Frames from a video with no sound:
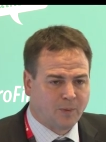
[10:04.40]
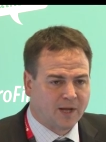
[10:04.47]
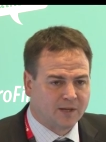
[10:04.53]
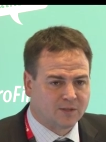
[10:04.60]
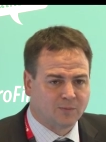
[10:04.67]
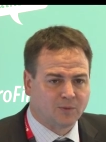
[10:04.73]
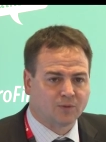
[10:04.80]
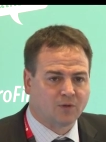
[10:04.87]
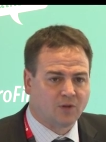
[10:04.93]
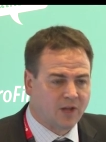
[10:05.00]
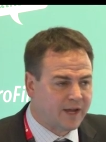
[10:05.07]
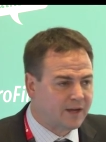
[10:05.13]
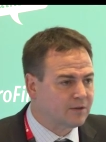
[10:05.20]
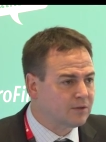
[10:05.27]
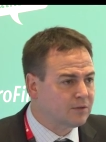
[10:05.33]
possible
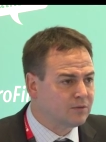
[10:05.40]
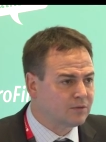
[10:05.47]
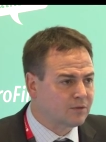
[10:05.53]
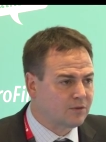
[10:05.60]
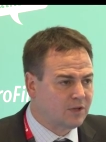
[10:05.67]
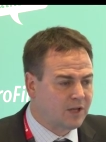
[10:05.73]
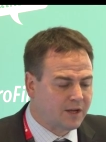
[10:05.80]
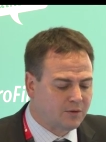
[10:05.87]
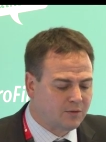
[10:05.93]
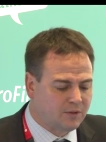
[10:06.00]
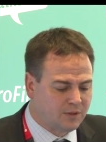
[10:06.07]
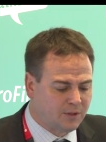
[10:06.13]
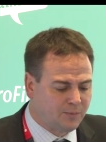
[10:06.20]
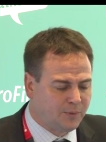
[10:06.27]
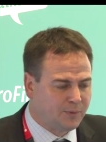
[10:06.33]

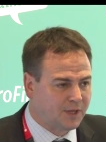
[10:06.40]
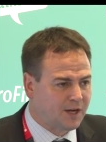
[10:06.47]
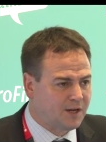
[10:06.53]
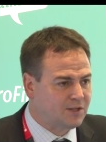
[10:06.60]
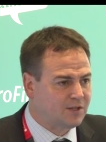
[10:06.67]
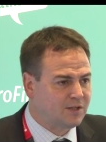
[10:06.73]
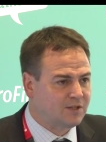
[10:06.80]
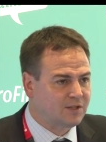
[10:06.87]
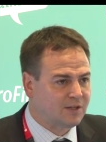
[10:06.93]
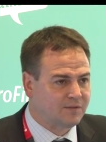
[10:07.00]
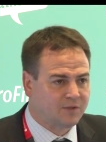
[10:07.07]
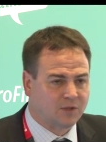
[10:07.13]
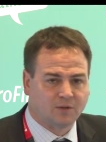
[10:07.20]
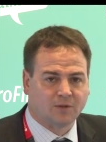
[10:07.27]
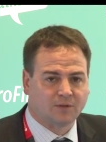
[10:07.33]
collateral implications
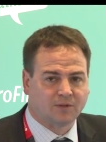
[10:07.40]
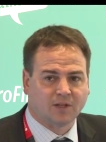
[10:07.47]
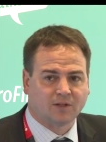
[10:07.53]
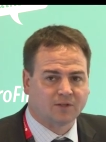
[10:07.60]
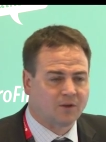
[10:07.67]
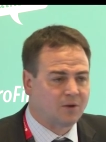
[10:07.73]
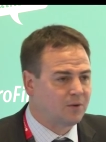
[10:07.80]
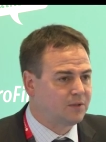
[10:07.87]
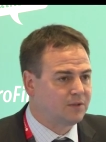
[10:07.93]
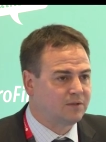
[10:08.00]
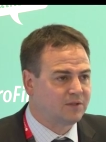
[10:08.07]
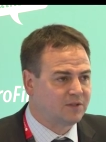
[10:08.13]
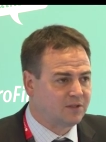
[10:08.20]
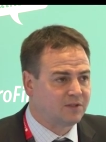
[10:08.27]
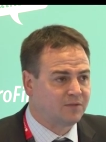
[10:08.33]
if the loan does go
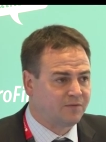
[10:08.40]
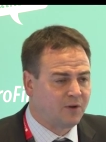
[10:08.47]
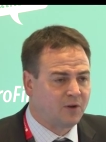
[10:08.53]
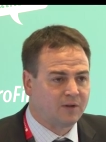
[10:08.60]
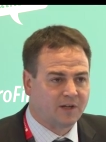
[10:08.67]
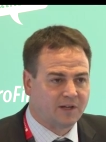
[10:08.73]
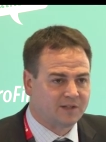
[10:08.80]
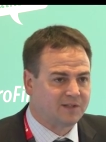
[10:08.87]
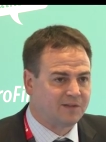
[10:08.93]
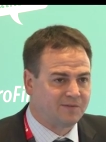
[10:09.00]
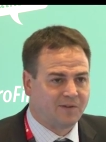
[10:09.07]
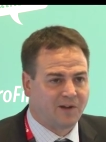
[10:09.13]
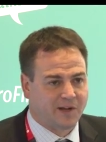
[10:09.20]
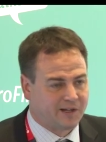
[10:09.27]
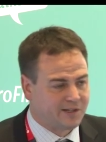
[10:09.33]
into default as
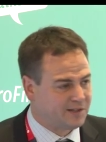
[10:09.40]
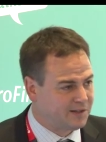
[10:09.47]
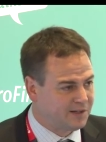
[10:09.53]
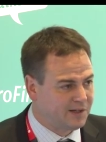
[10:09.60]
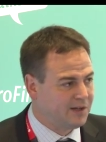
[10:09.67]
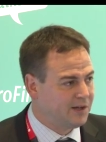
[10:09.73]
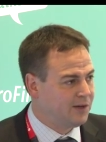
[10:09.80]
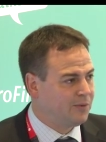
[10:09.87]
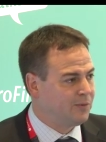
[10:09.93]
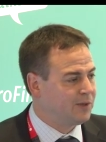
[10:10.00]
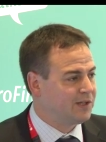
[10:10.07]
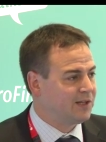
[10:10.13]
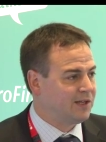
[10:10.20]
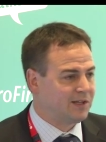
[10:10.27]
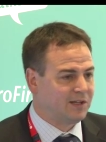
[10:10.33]
defined
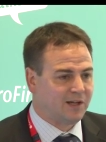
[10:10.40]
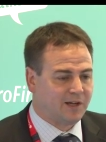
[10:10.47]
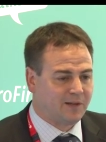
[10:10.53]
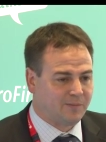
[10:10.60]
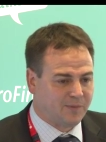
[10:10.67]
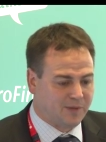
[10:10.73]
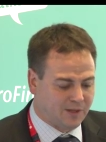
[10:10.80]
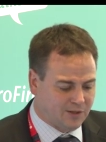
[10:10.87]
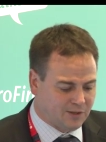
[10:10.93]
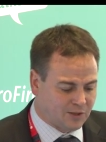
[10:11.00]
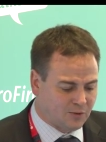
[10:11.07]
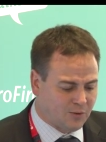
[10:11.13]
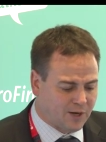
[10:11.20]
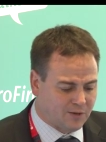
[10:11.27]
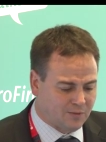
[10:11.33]
within the
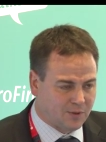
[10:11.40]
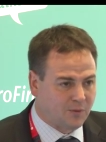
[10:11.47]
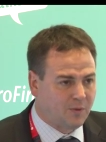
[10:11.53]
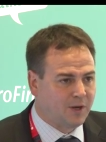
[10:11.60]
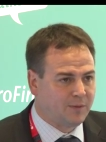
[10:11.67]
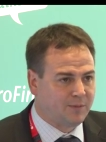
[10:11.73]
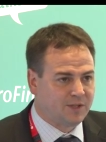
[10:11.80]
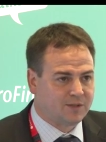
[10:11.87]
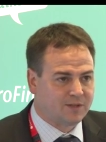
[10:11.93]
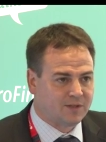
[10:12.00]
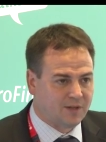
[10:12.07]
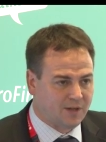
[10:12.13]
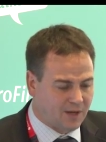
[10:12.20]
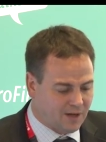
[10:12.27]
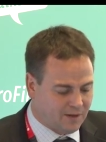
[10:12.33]
credit
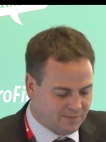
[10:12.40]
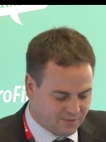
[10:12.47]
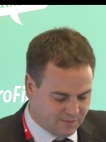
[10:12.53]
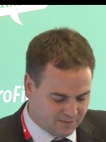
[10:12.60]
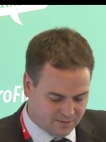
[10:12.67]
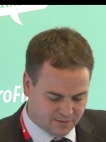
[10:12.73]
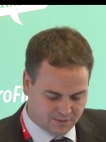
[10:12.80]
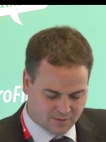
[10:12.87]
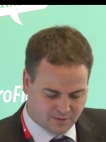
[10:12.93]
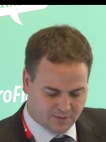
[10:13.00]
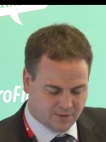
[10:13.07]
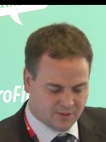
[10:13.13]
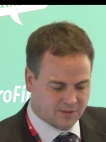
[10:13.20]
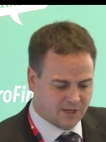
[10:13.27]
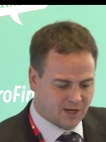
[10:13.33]
requirements of
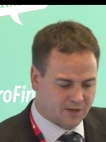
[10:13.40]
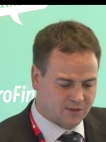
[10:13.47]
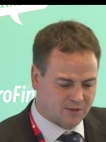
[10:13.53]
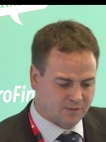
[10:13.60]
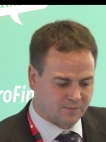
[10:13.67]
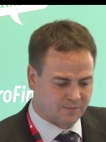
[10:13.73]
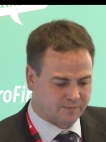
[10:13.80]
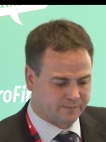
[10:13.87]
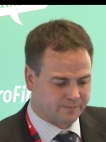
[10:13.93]
the statute.